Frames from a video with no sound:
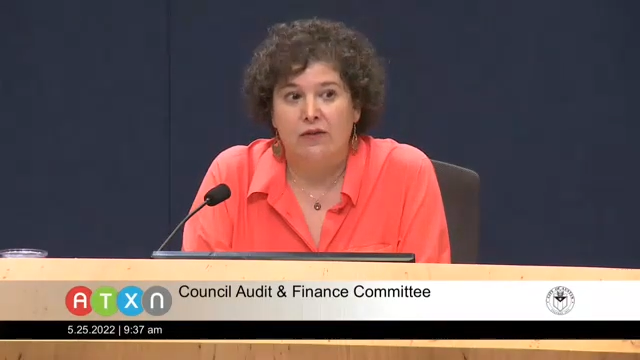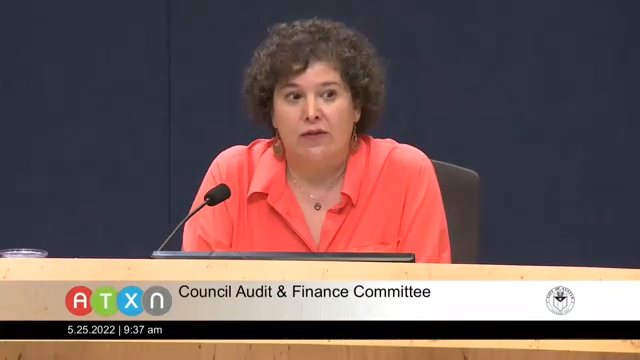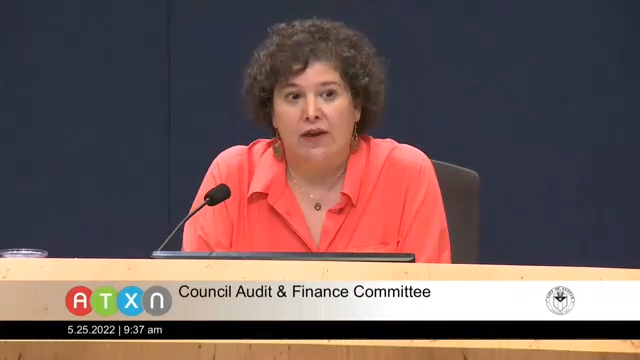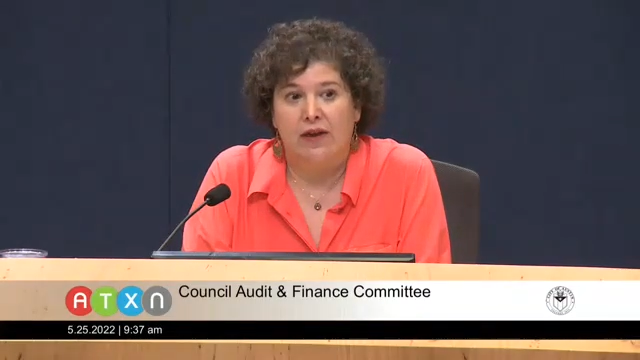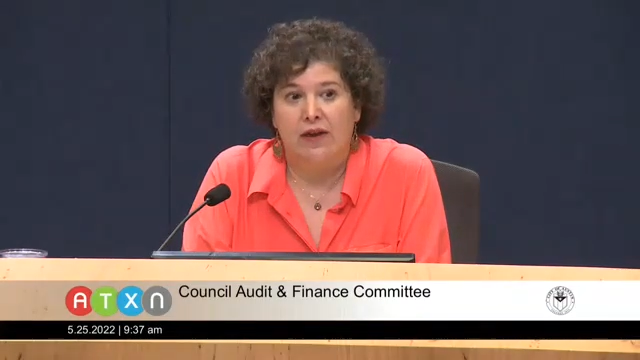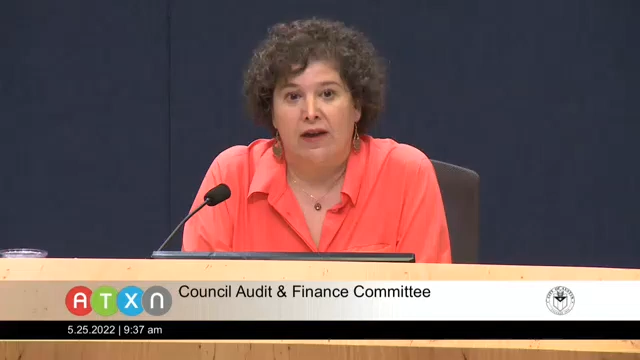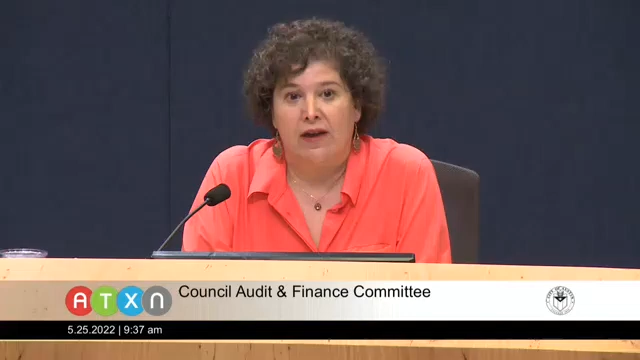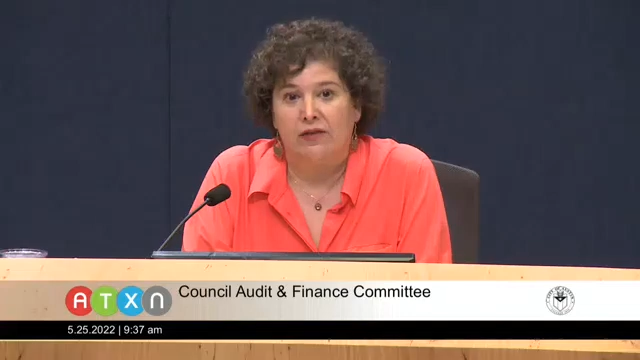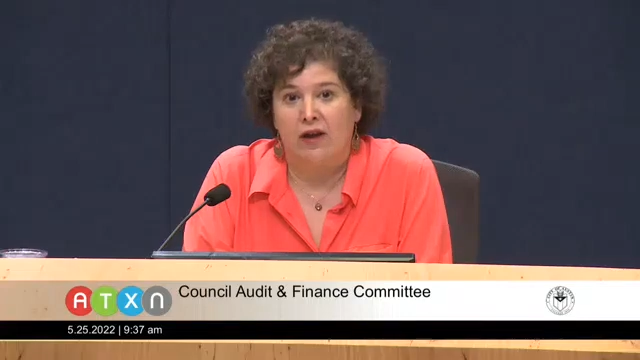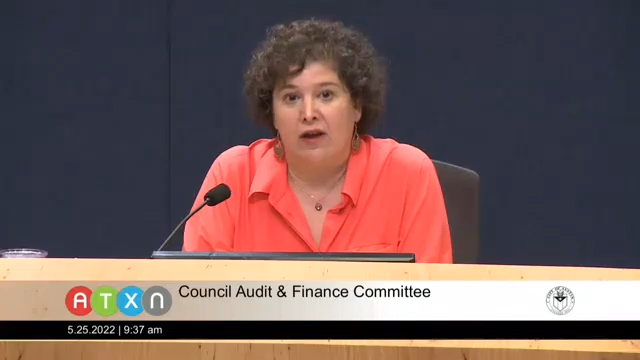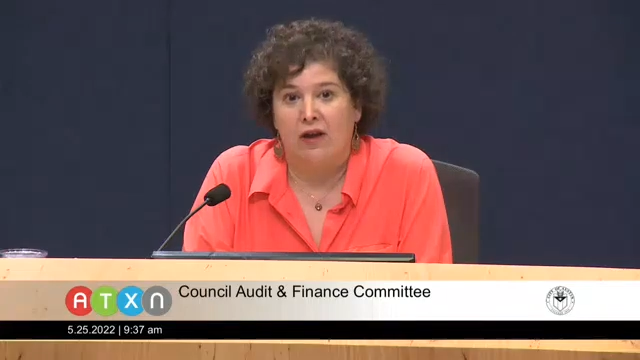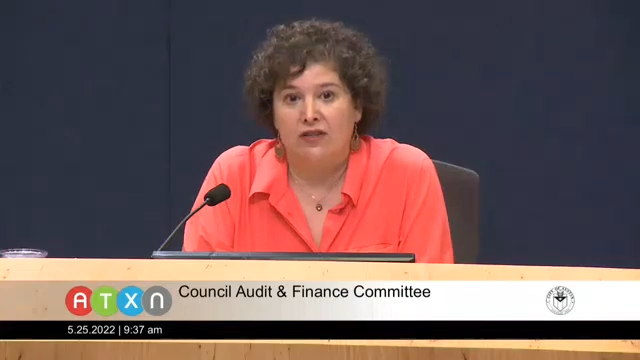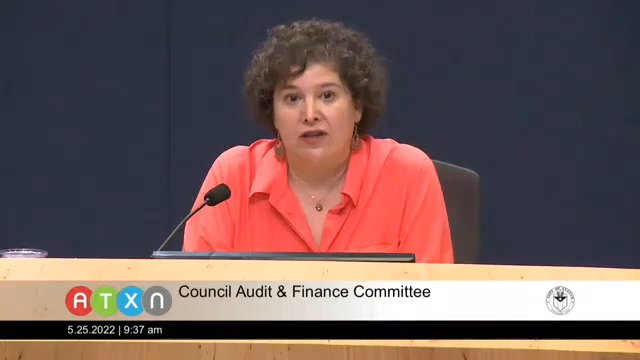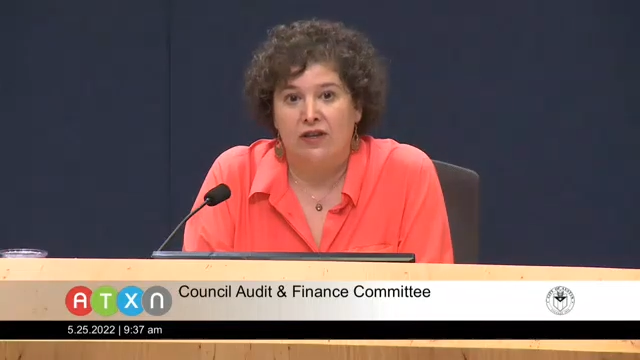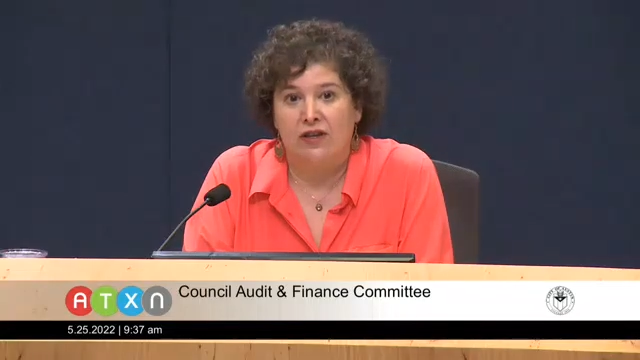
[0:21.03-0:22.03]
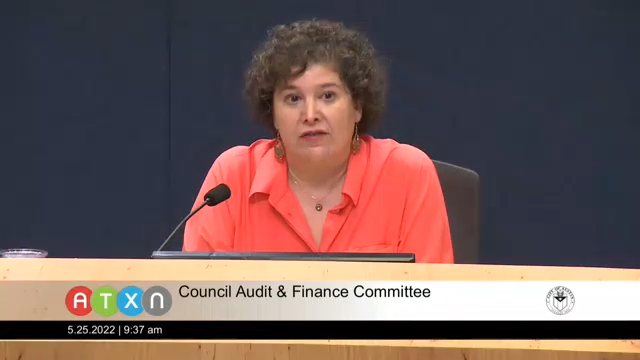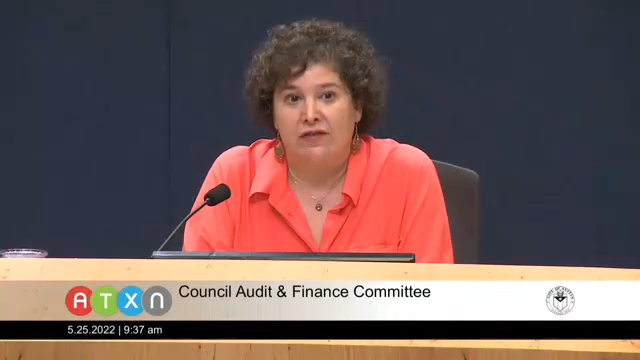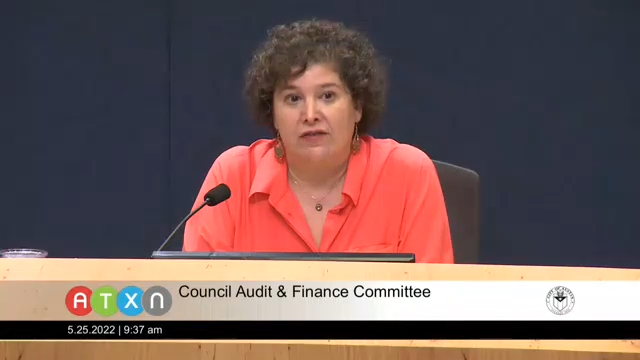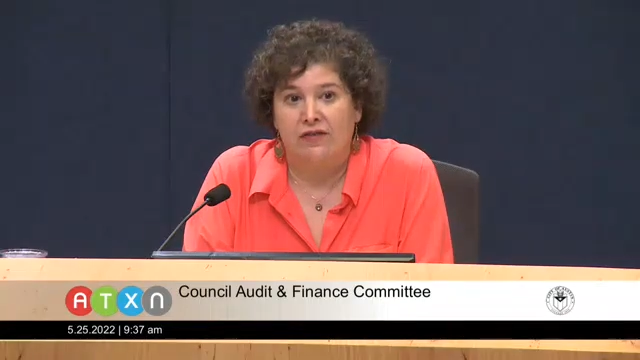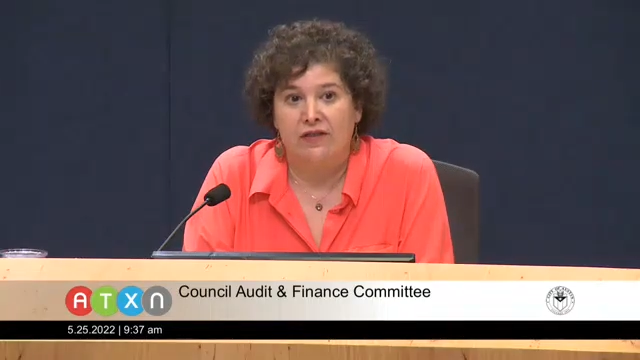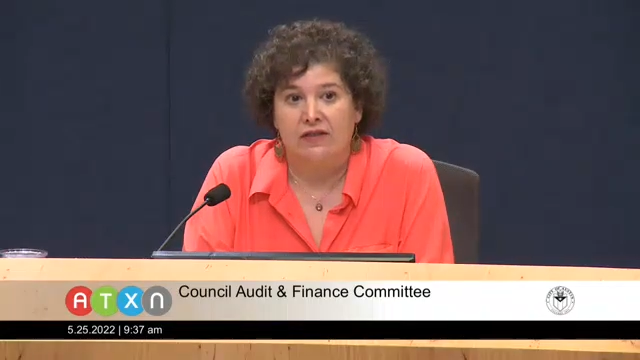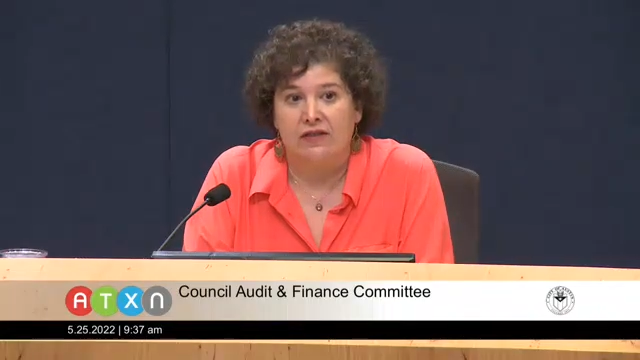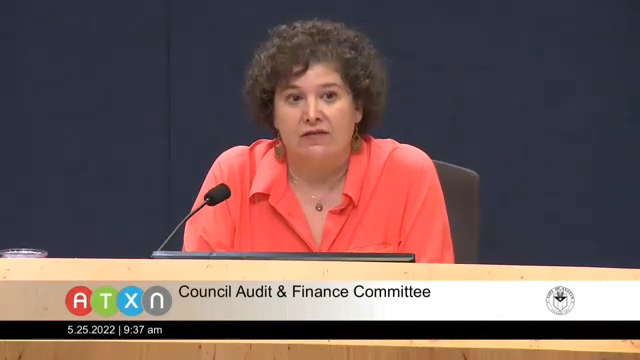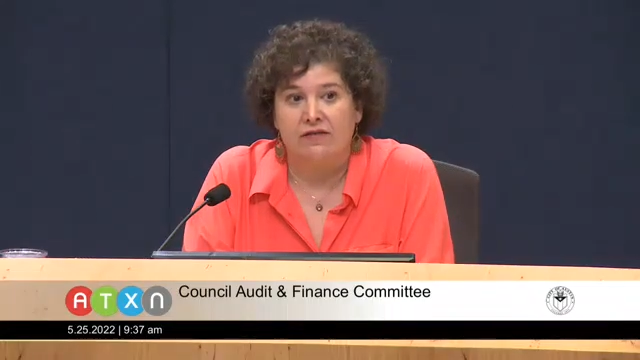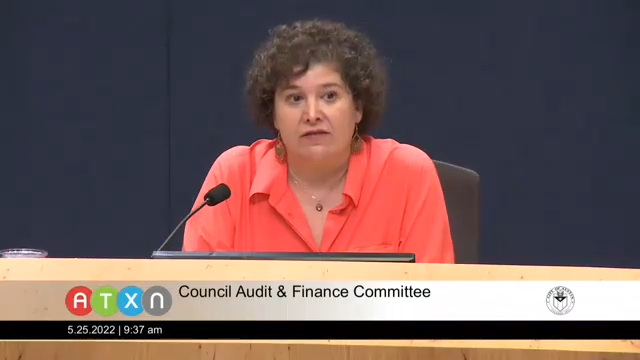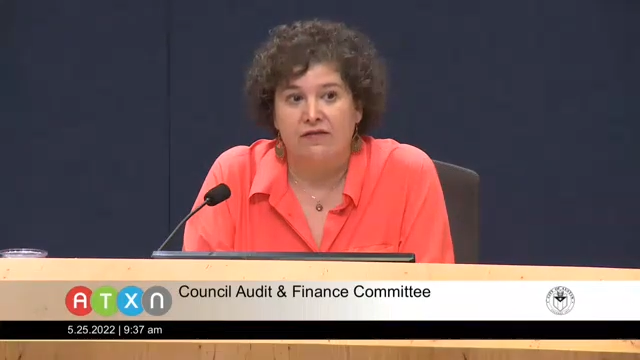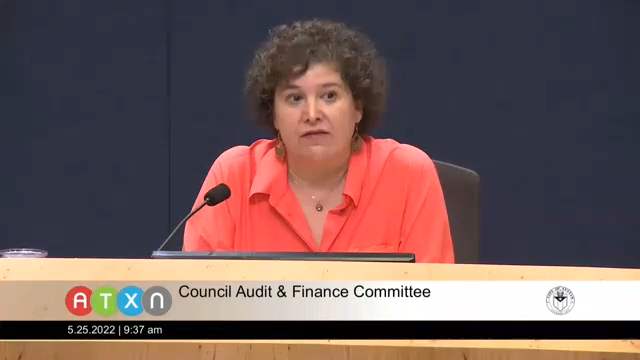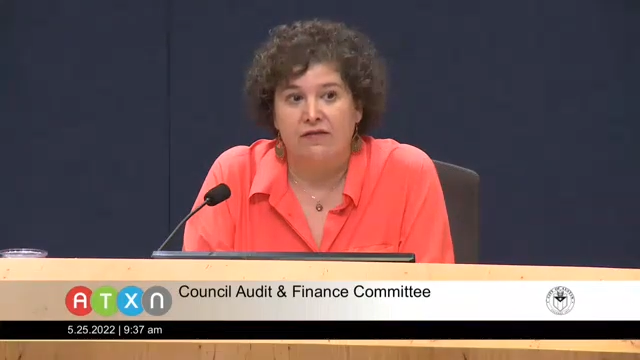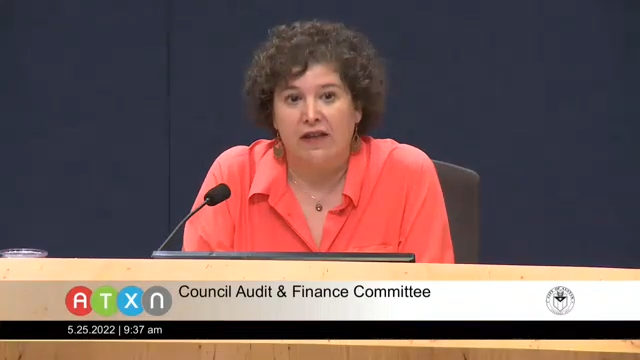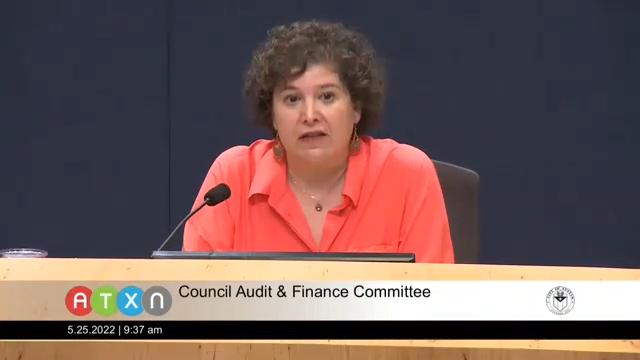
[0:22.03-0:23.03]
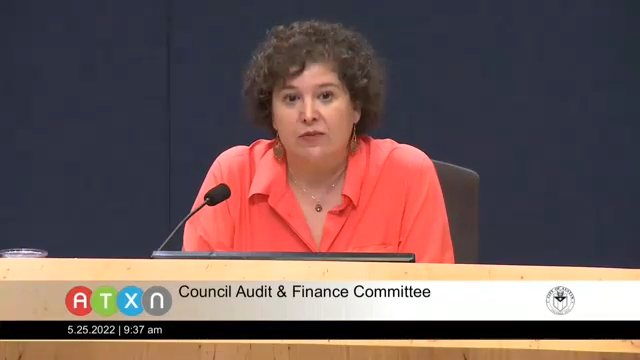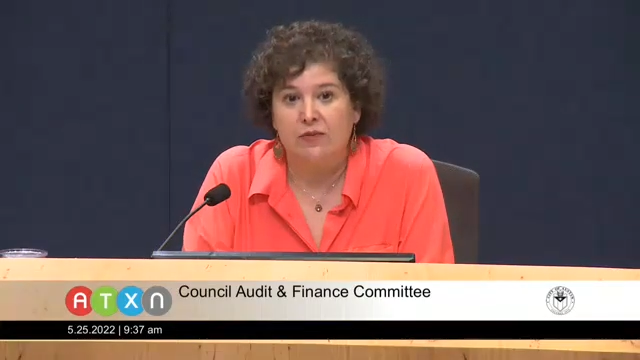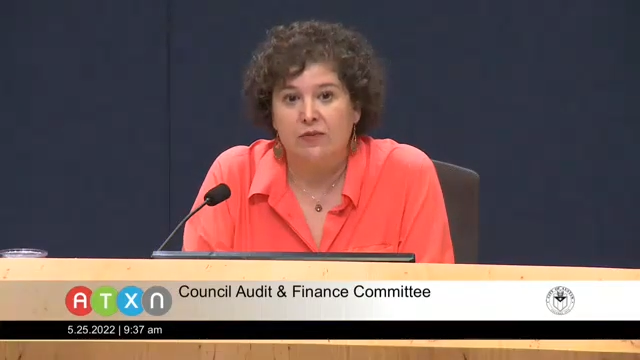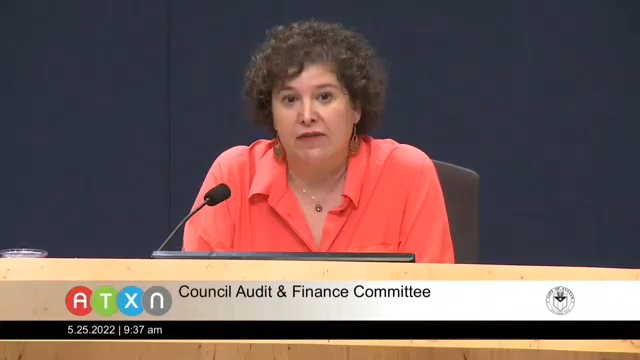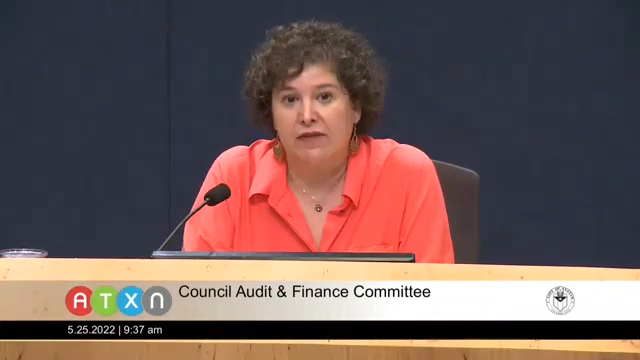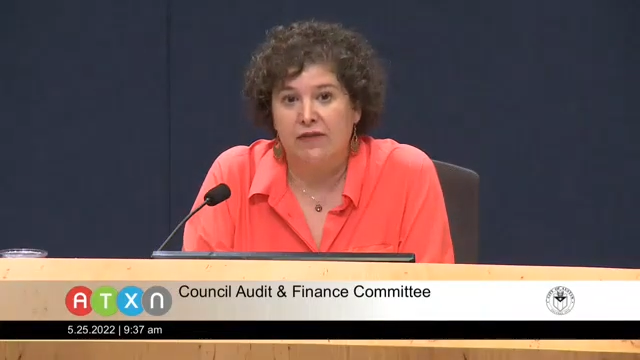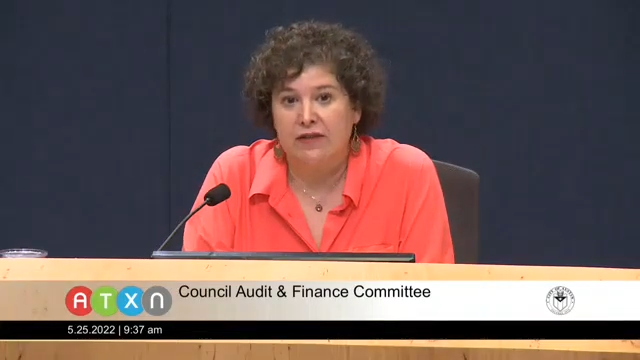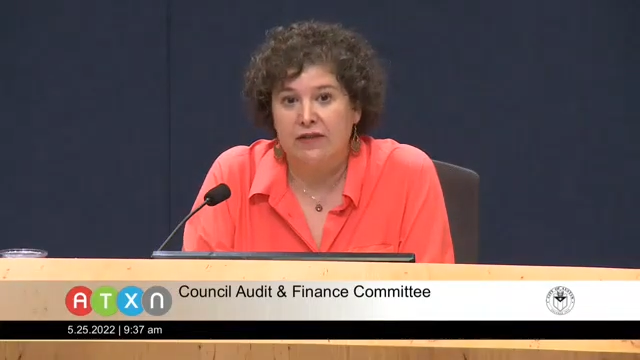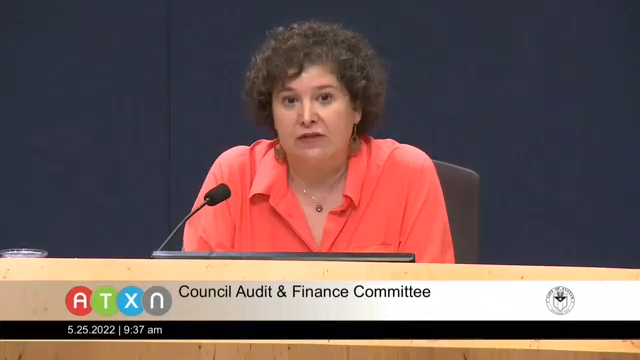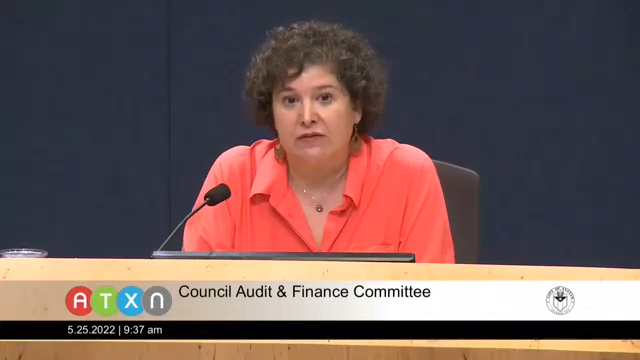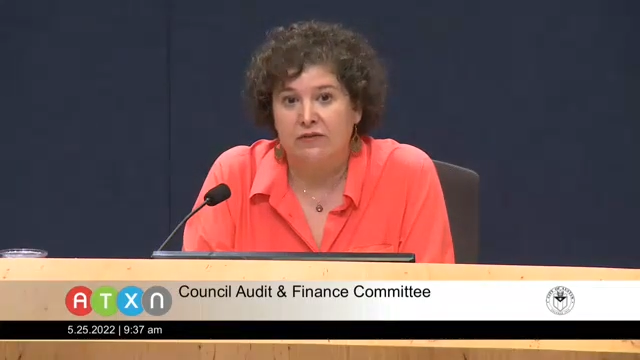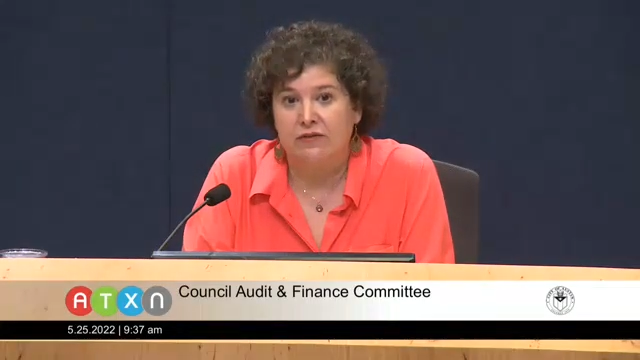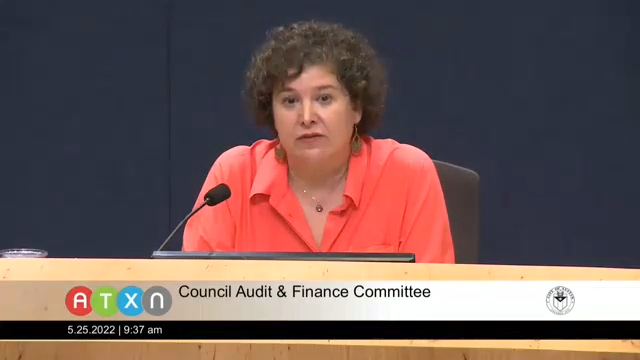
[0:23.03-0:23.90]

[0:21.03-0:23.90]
we have launched the Office of Violence Prevention,